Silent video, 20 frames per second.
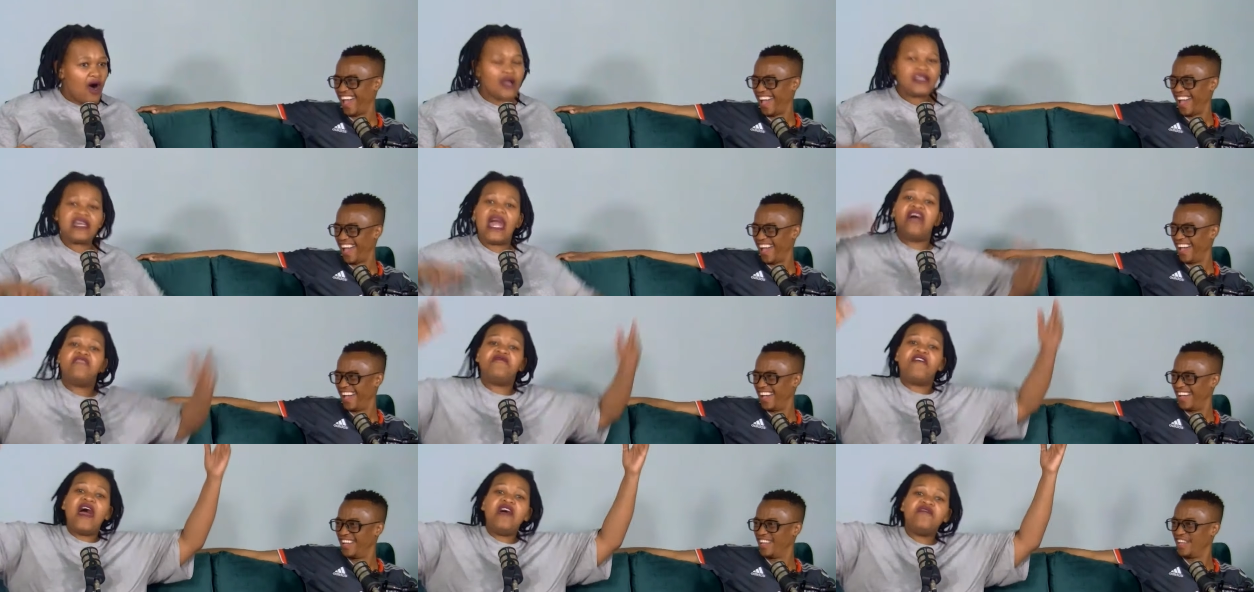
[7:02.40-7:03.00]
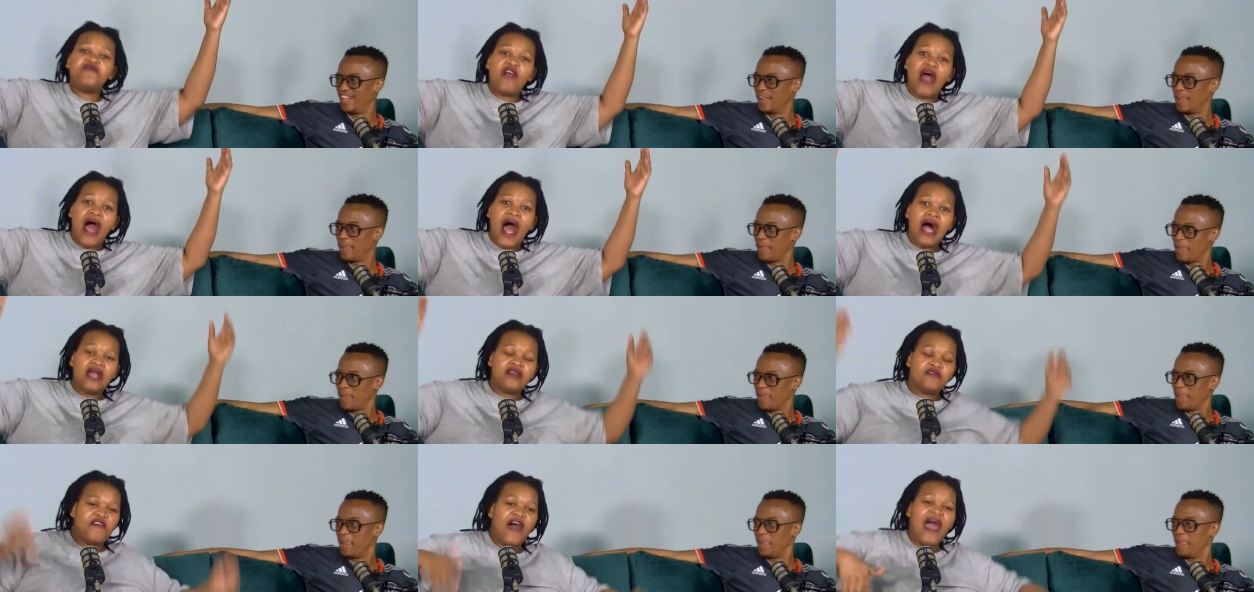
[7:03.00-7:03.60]
Speaker 1: okay, five
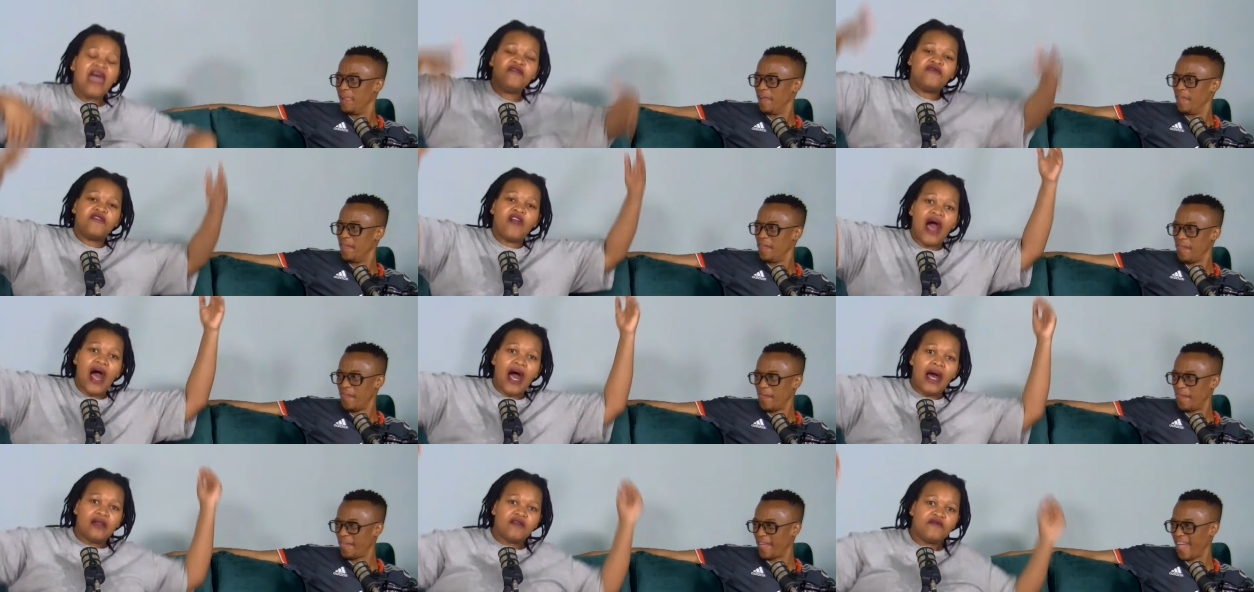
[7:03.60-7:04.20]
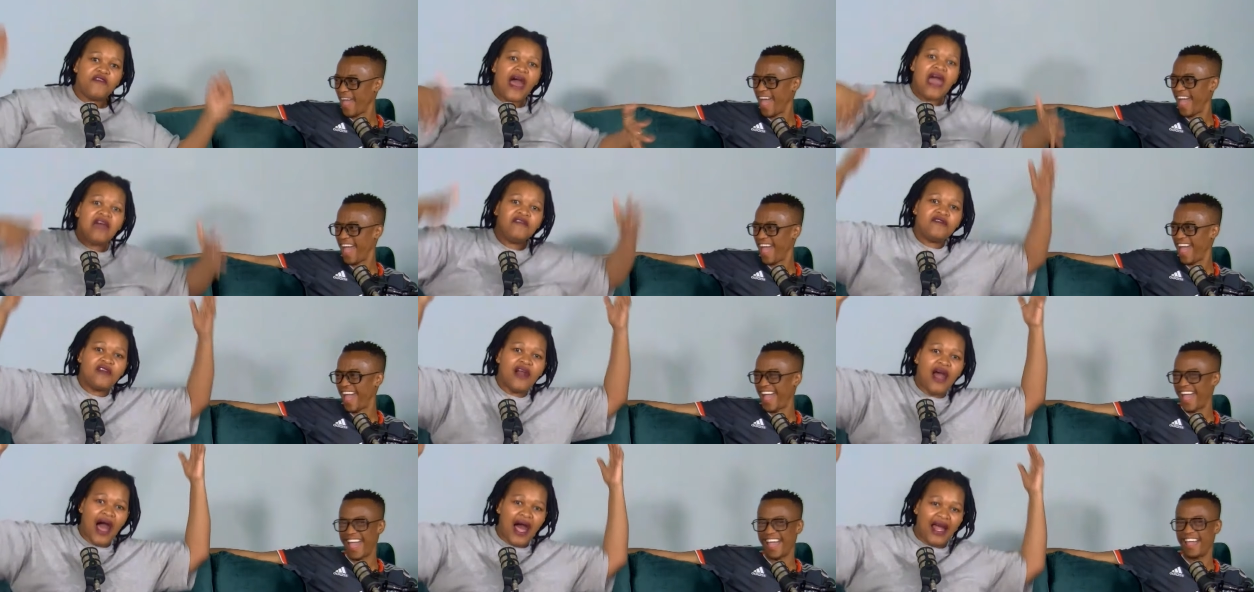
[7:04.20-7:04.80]
rand, five rand,
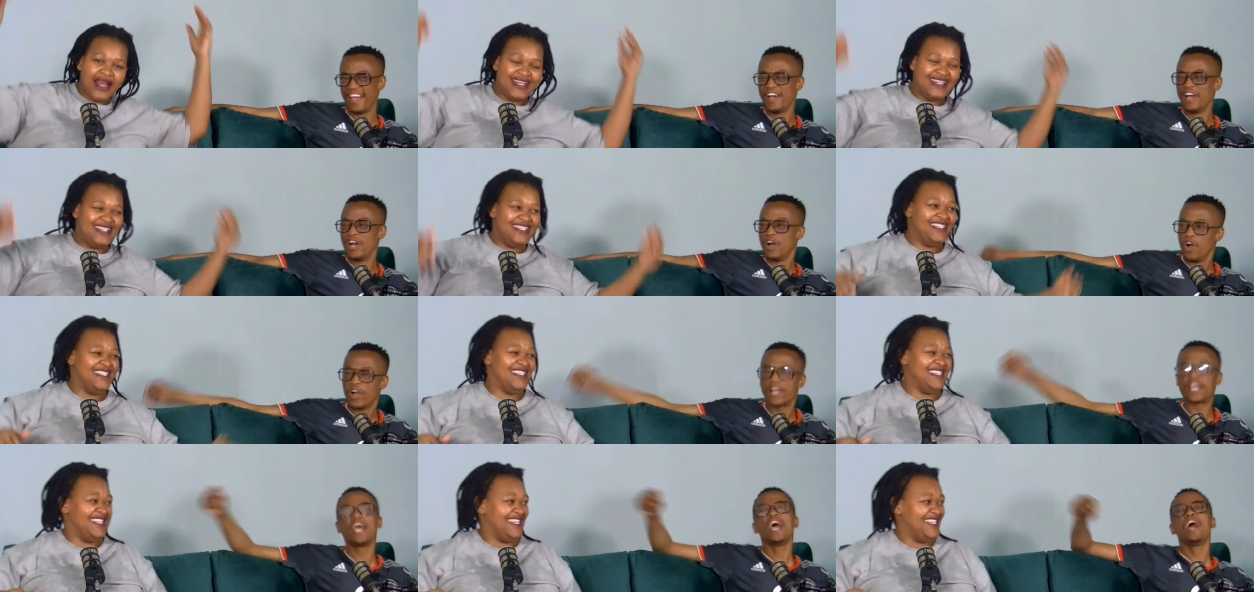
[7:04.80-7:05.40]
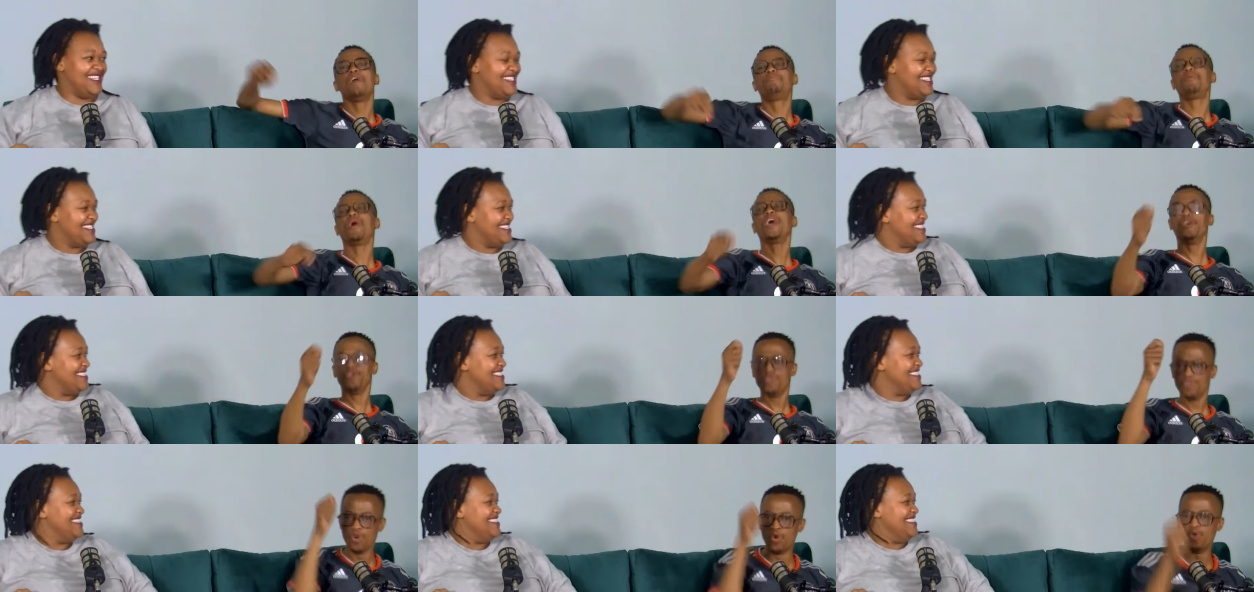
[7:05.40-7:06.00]
five rand.
Speaker 2: okay, I'll
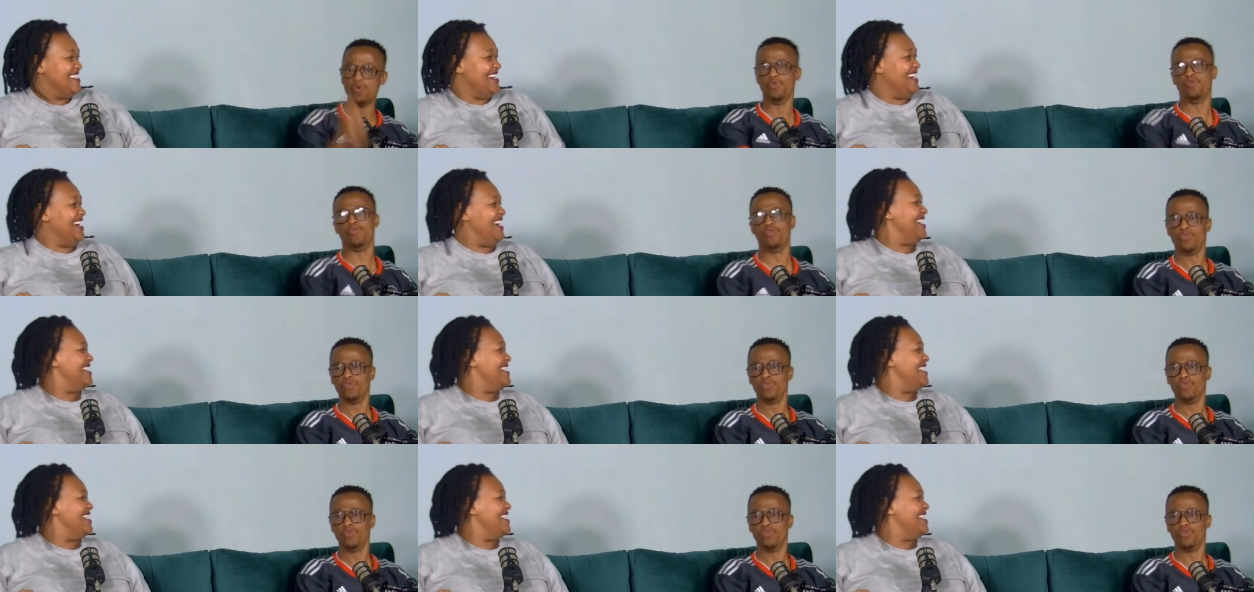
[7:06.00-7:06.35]
pay you.